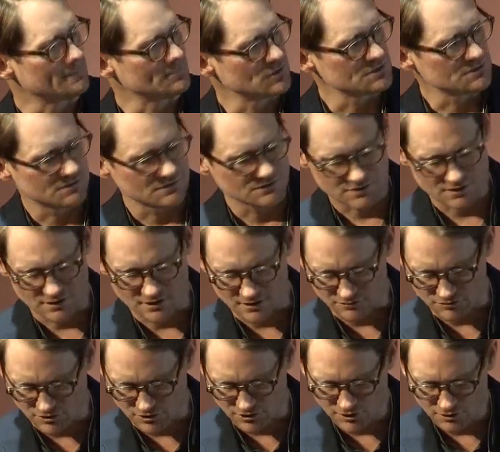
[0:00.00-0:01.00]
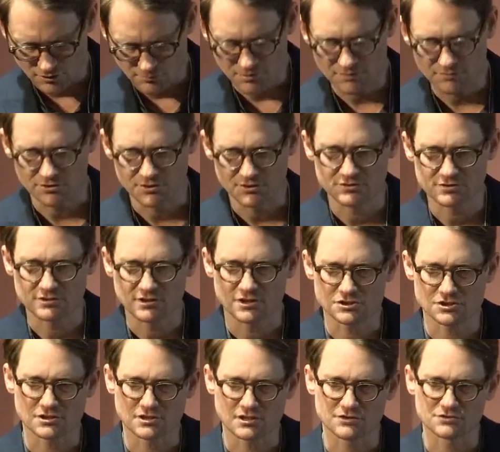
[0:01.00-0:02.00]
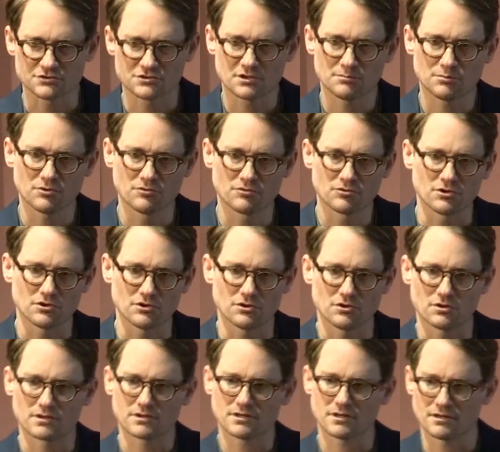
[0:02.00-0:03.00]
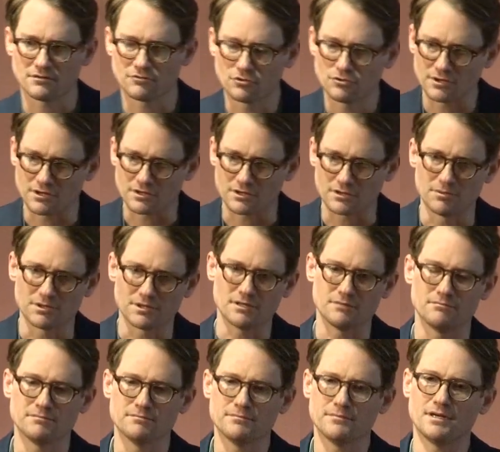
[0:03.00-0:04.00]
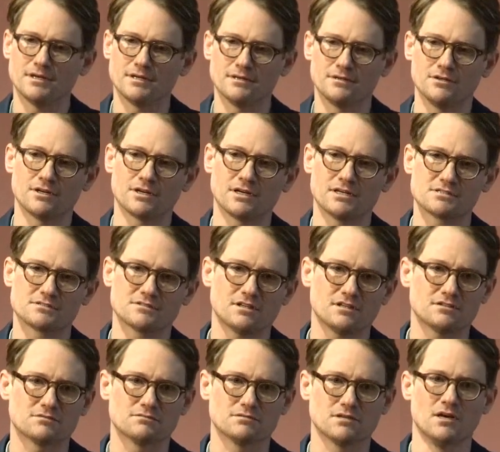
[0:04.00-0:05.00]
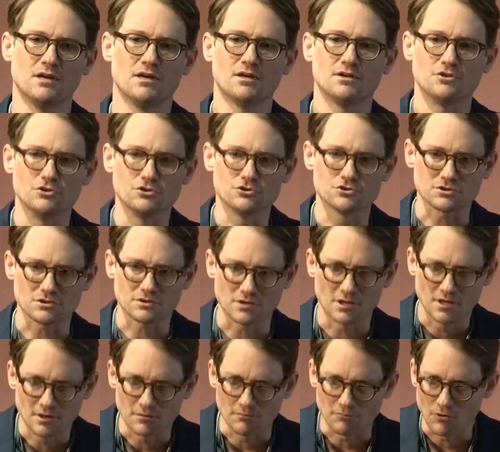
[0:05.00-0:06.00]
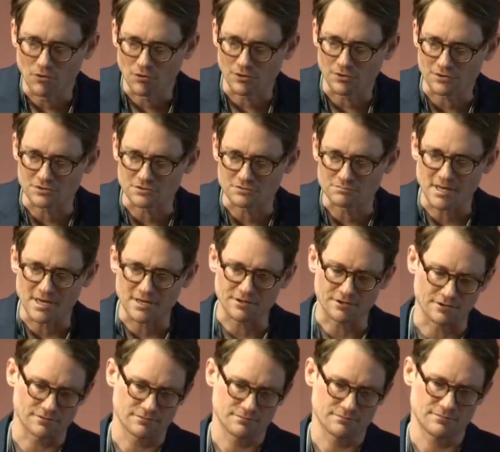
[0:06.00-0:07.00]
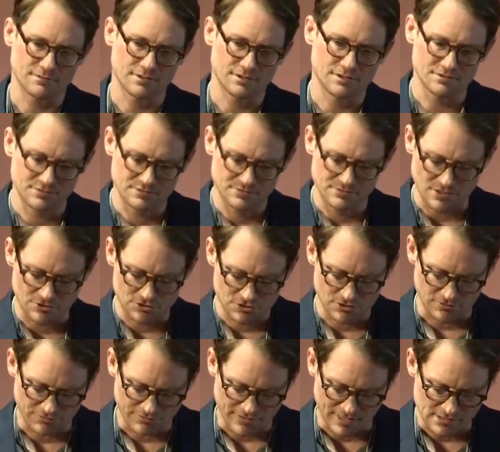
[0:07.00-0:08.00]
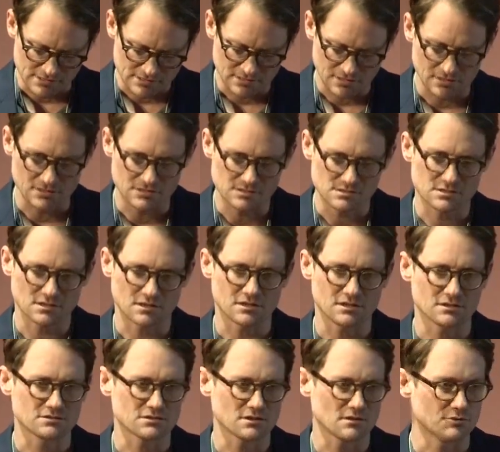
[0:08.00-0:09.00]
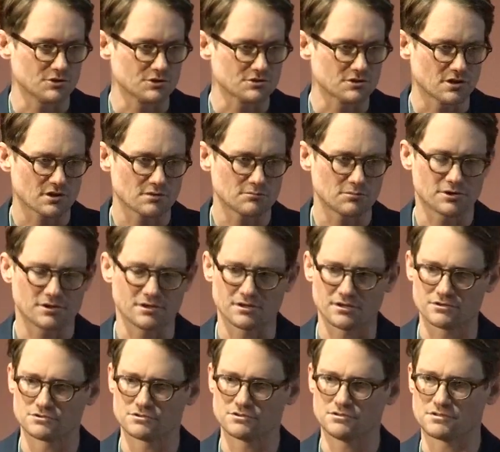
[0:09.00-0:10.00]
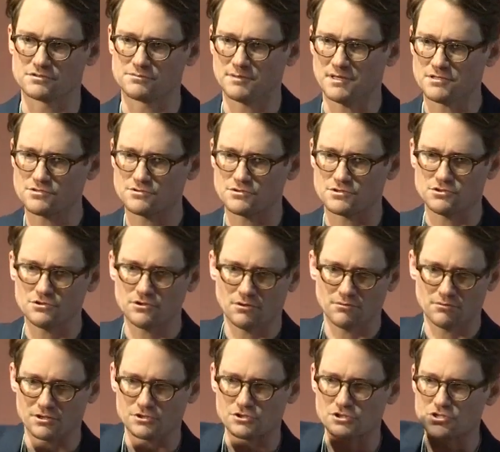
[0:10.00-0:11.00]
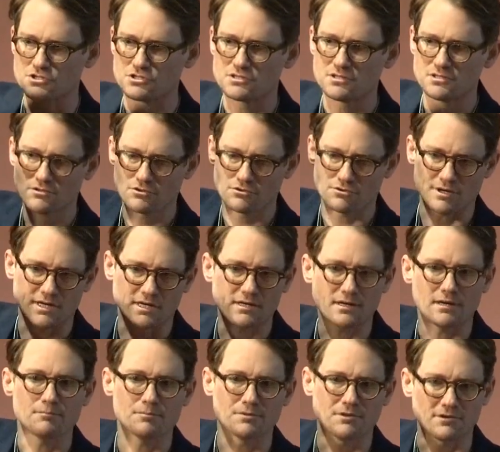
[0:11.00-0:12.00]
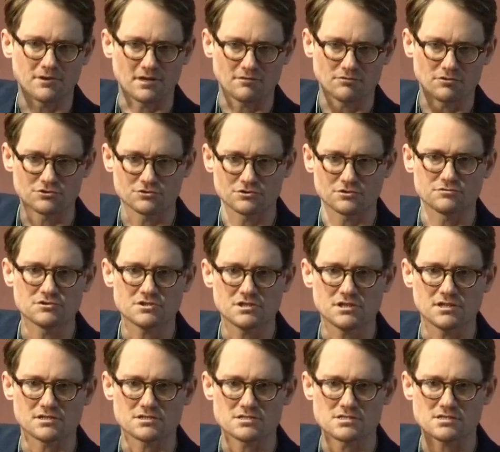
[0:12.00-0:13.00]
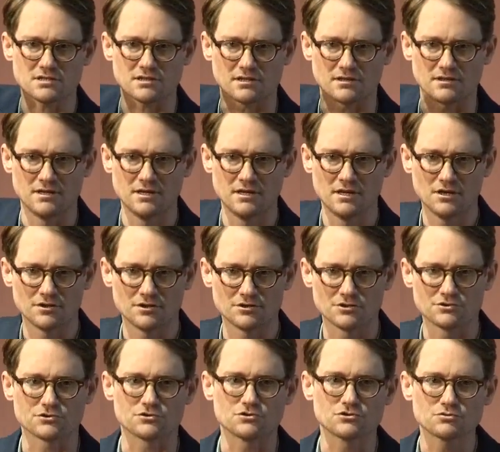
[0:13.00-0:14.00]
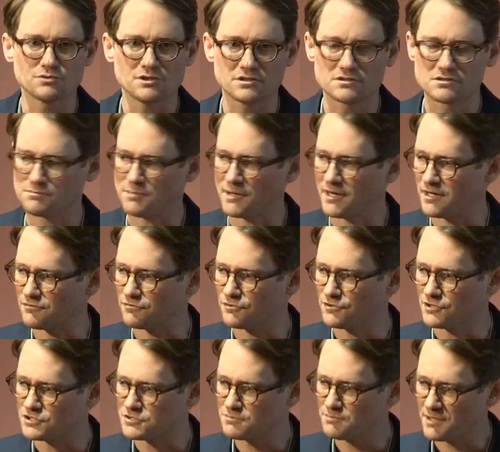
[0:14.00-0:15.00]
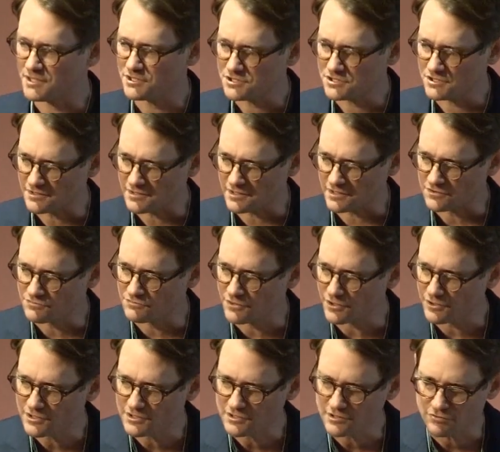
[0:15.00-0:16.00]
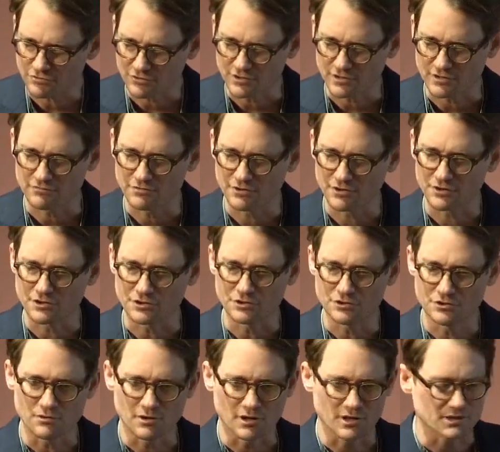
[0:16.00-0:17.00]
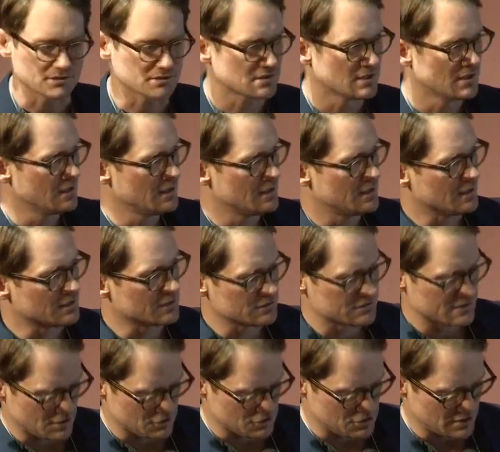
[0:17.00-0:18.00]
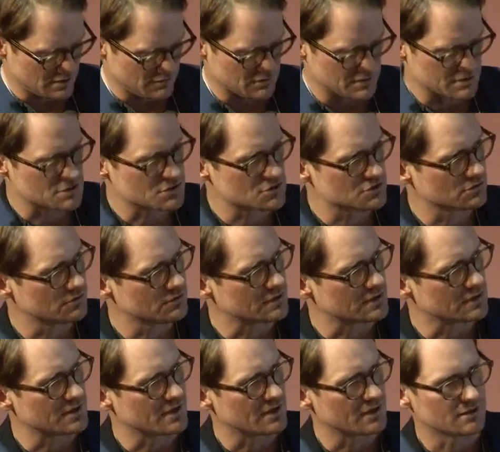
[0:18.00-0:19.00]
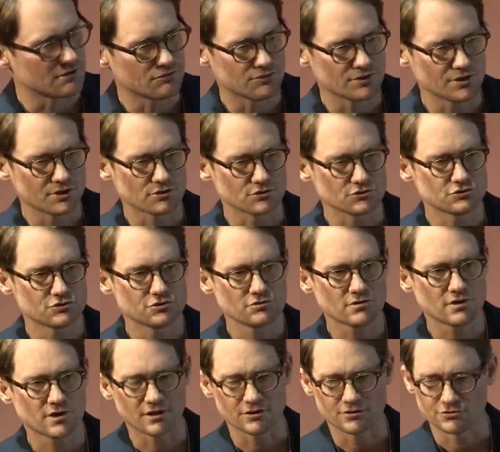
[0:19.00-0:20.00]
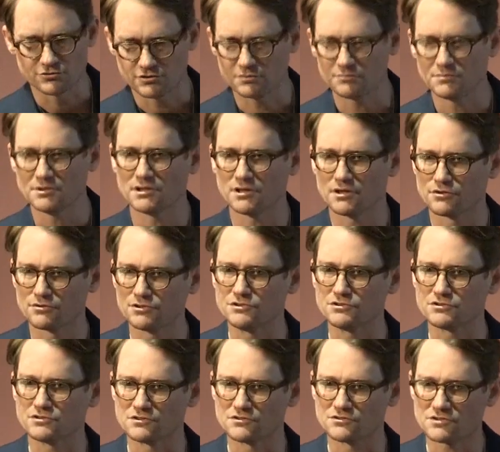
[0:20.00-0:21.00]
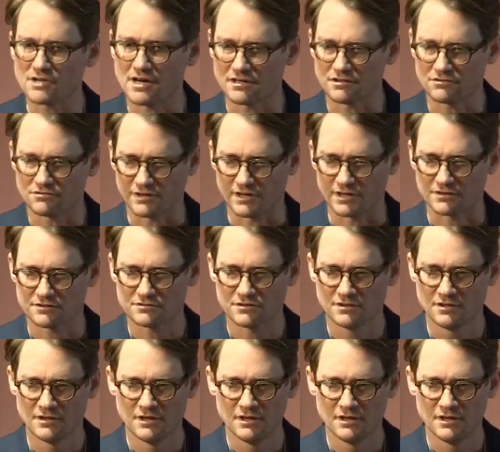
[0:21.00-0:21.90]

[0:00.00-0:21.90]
This is kind of a little bit of a discussion. I'll skip over a little kind of quickly, but in the United States, usually more is better. And this is actually a fascinating study and something we talk about at our dispensaries. You don't want to just crank up the levels of THC. There is a sweet spot for each patient that's very different and very nuanced. And there's actually evidence showing that if we go too high, there's going to be an increase in side effects.